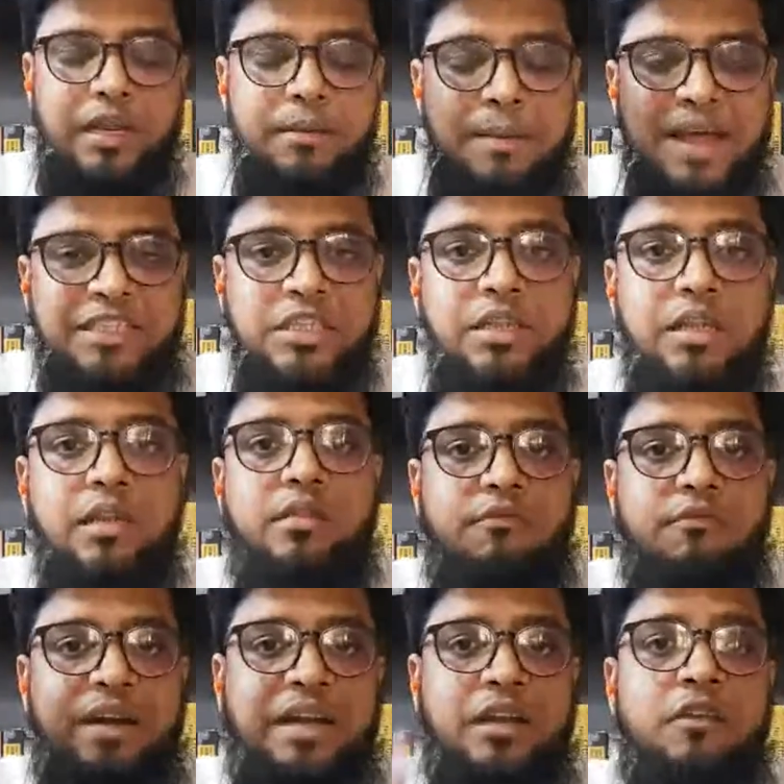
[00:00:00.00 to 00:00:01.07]
Imagine this, a
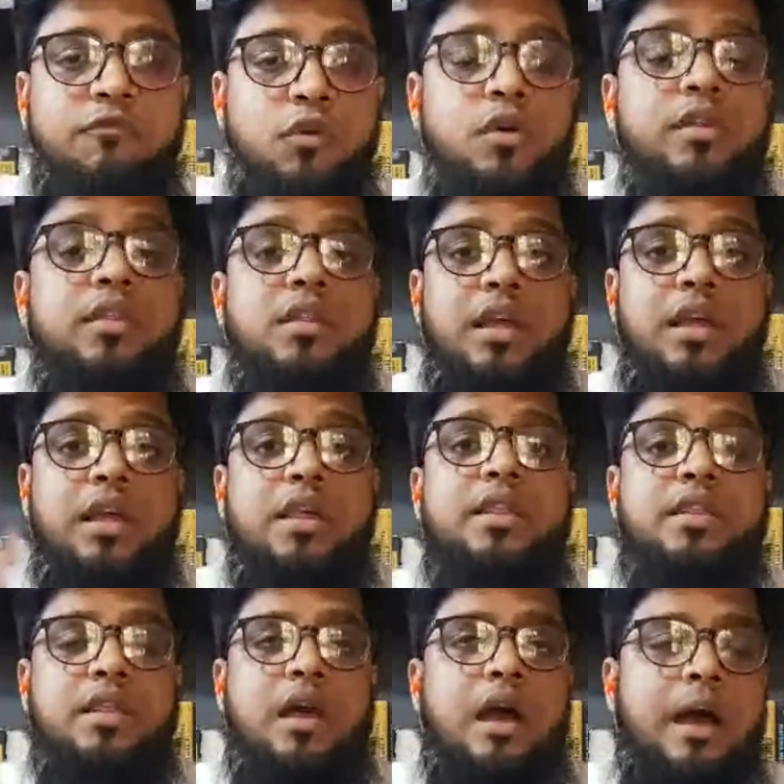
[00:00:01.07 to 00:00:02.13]
vital force
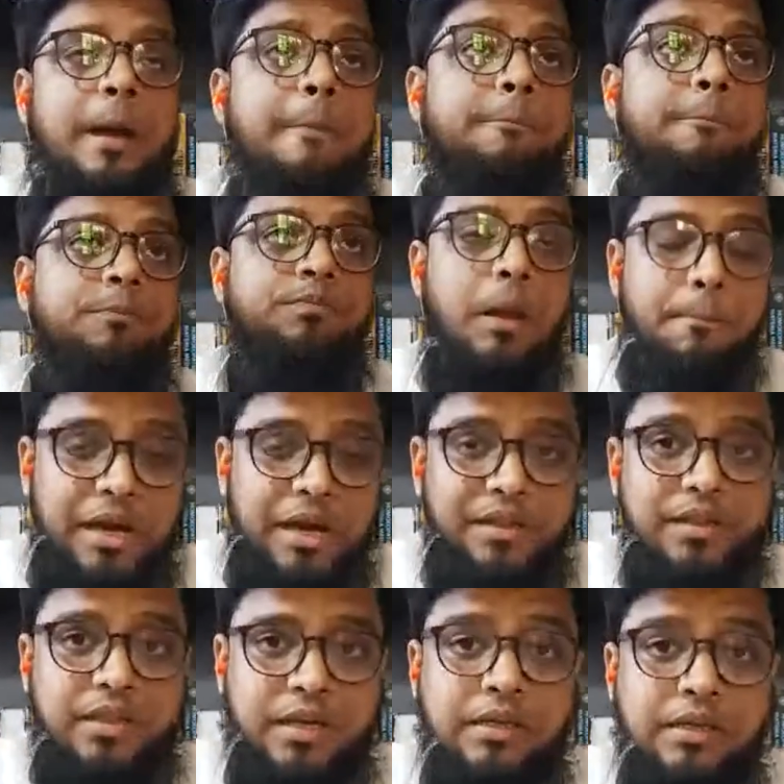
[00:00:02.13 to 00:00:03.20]
is a
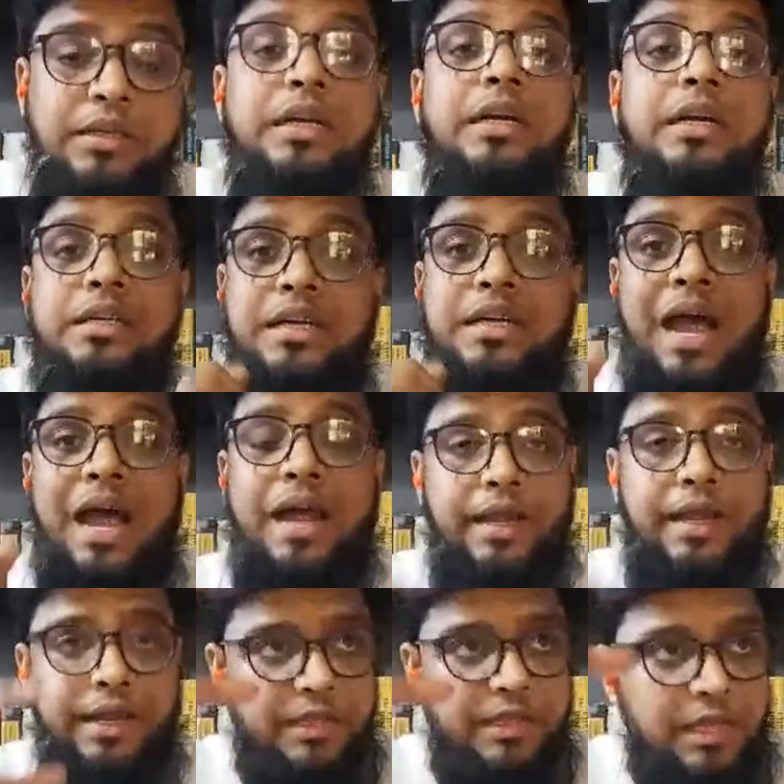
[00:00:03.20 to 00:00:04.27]
person
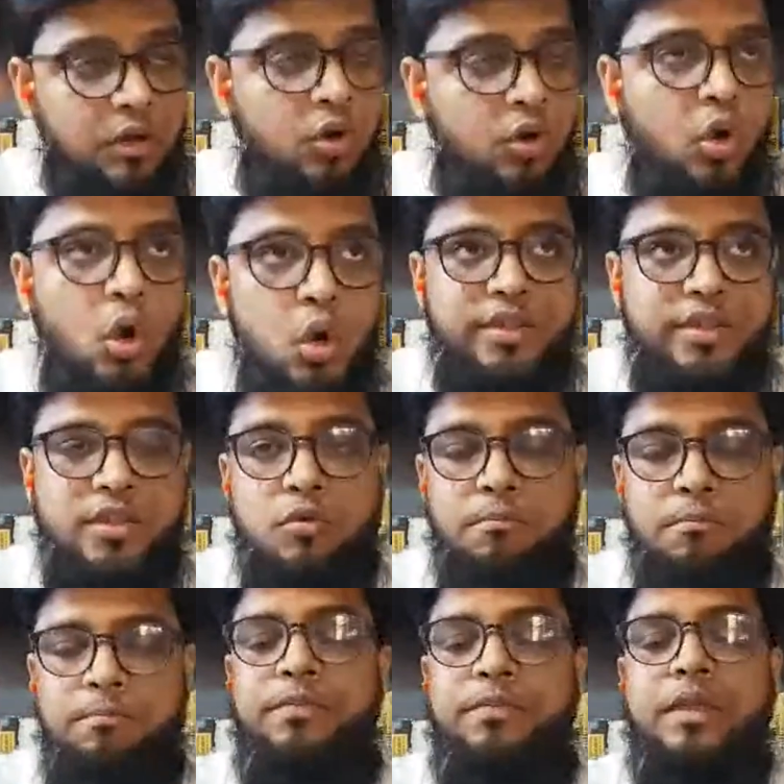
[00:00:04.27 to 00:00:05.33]
in the closed
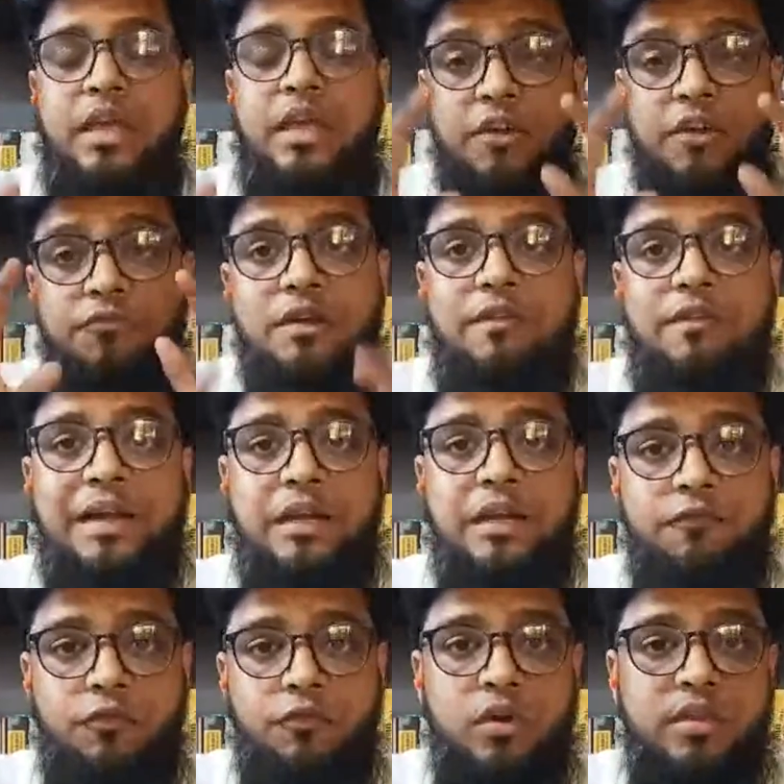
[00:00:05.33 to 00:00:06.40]
room. If the
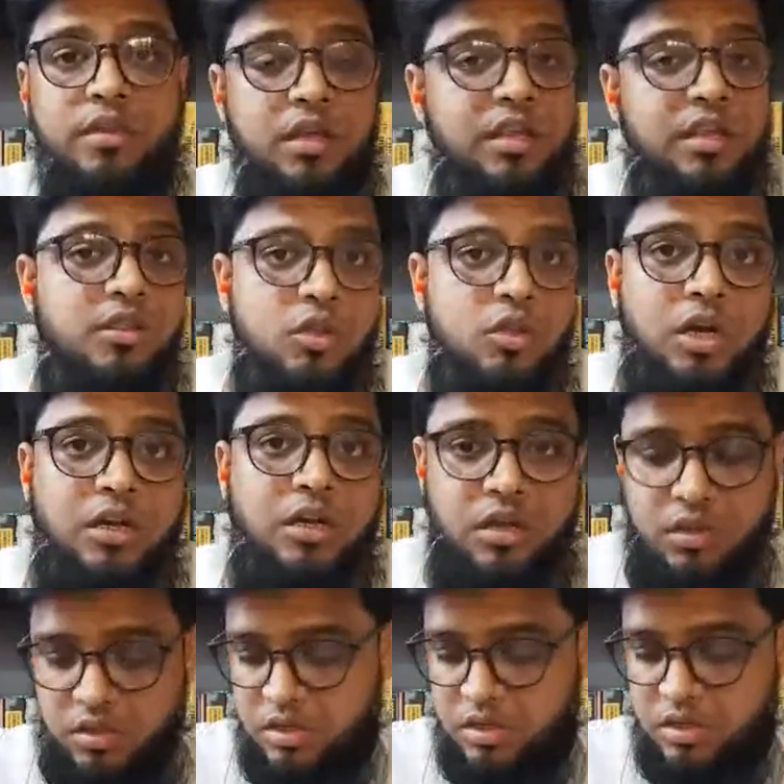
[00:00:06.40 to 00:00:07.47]
vital force is not
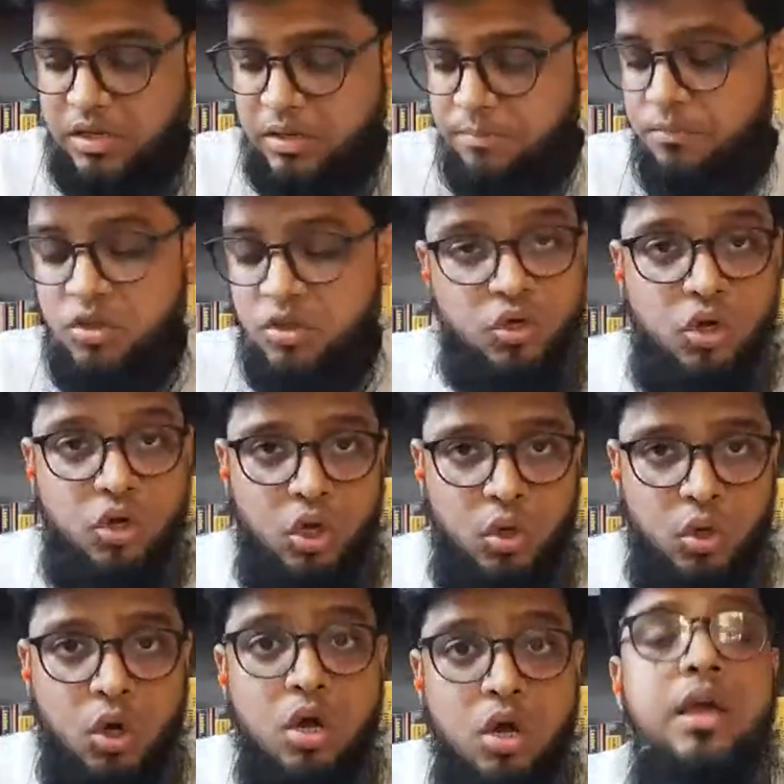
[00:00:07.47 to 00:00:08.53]
so
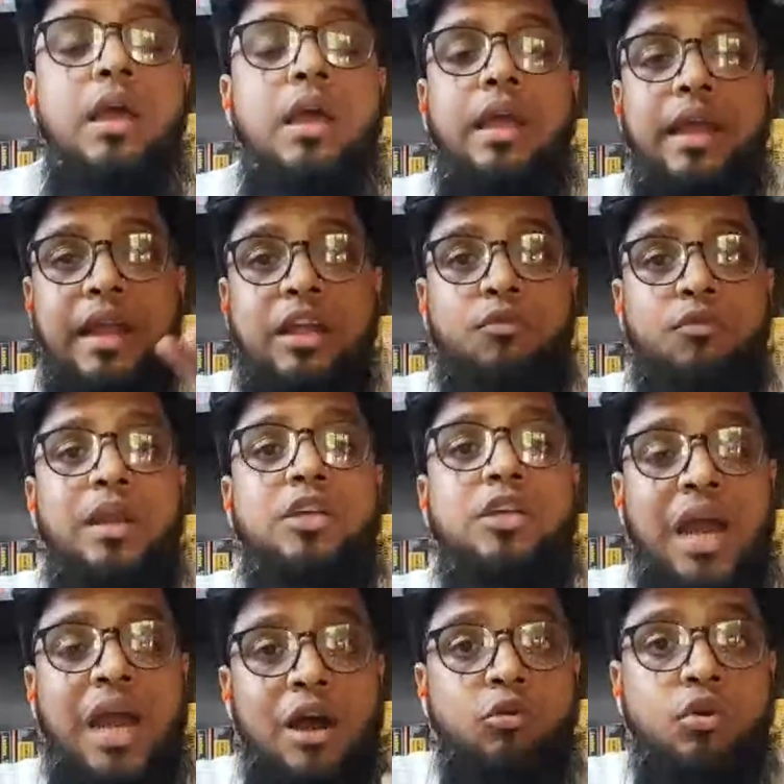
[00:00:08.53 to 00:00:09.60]
low, it will
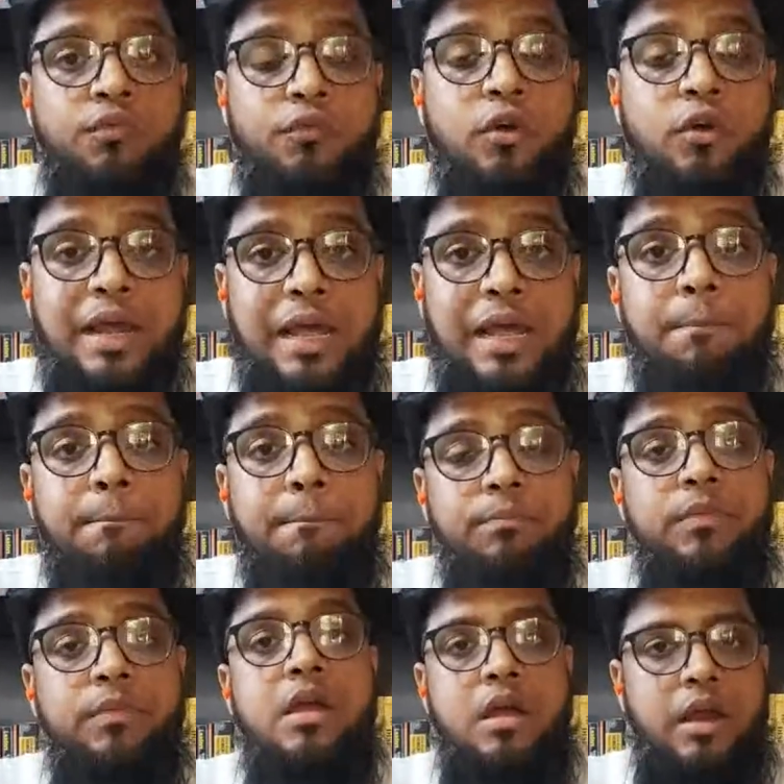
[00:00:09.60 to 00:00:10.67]
shout for help,
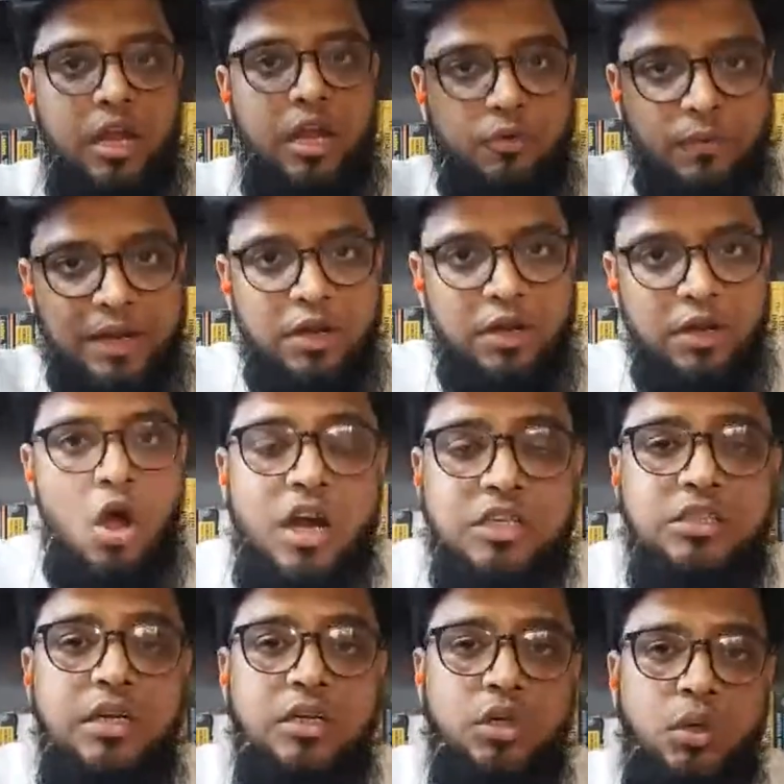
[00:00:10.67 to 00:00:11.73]
it will
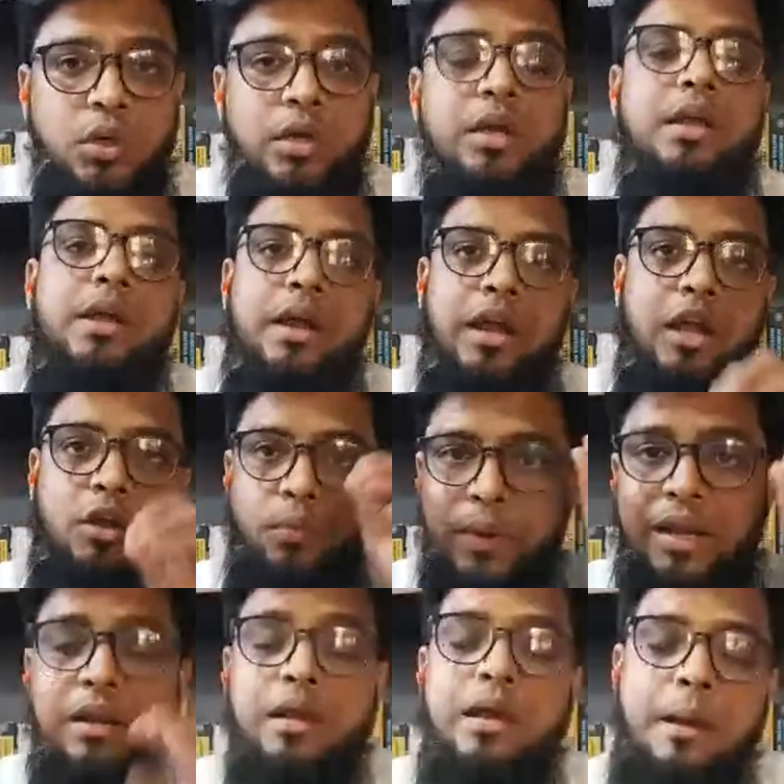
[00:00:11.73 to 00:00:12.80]
knock the door, it
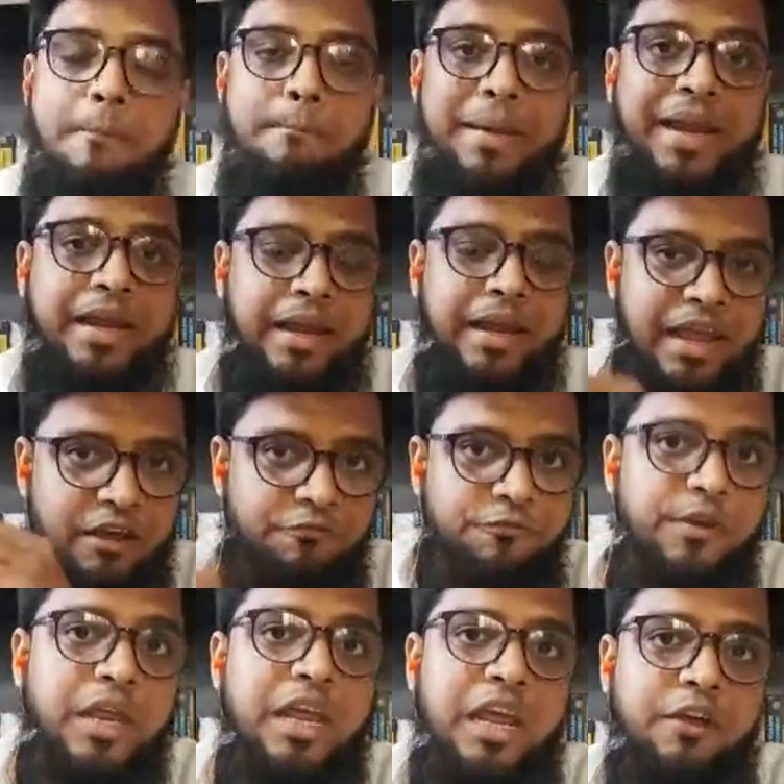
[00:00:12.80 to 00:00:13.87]
will make
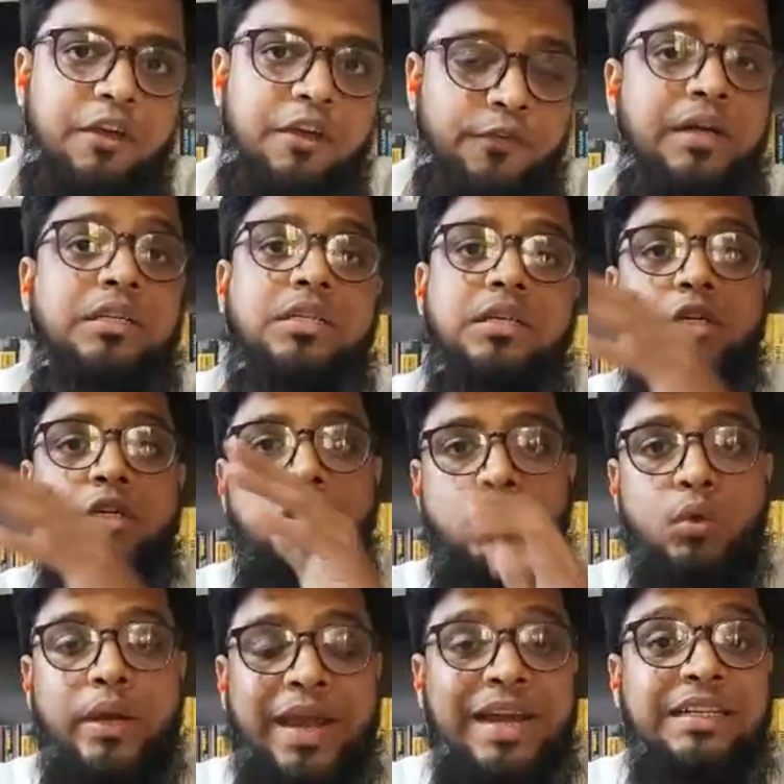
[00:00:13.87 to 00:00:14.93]
every effort
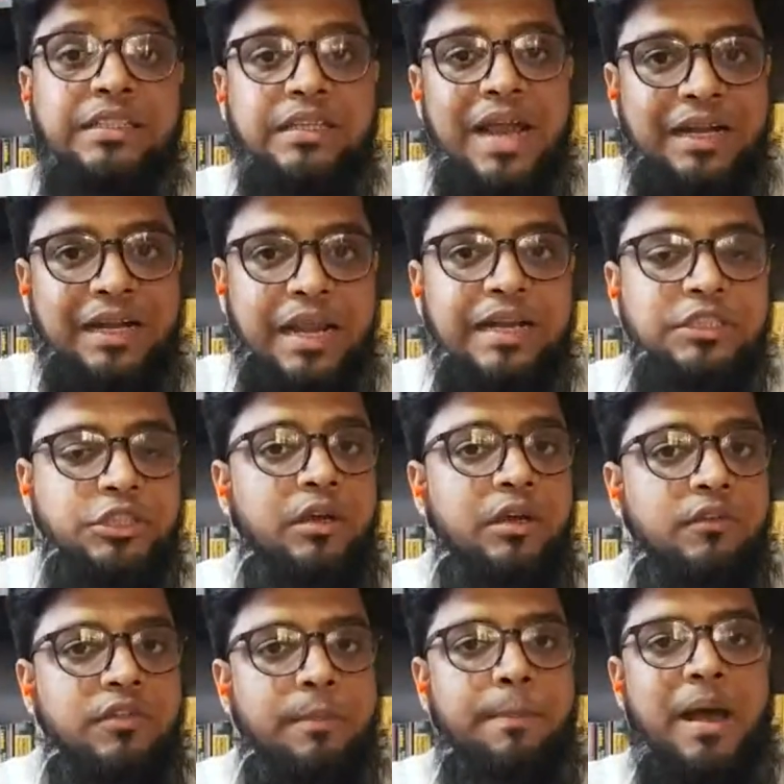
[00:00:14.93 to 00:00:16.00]
to get attention
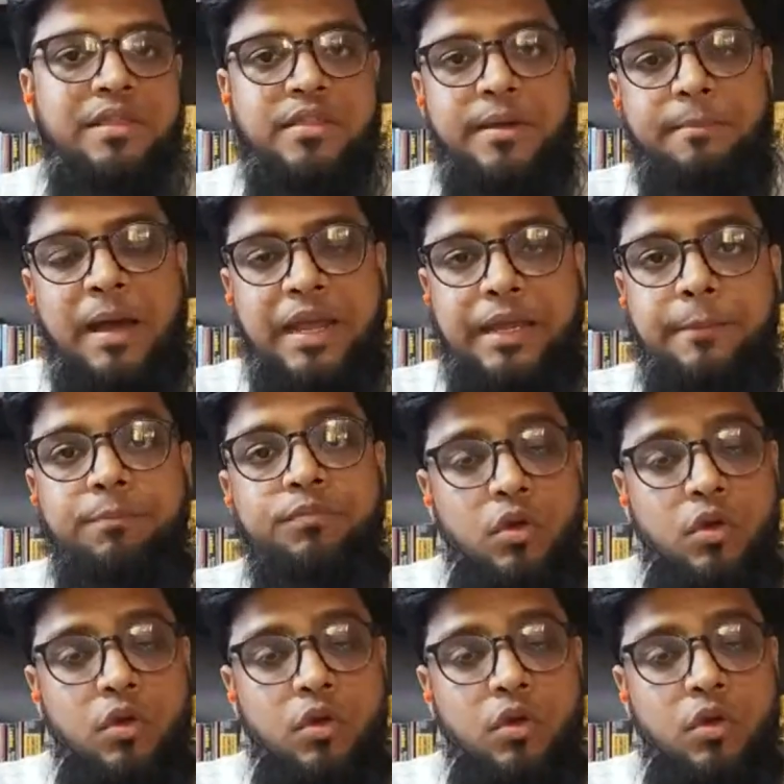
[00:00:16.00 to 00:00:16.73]
of the passerby.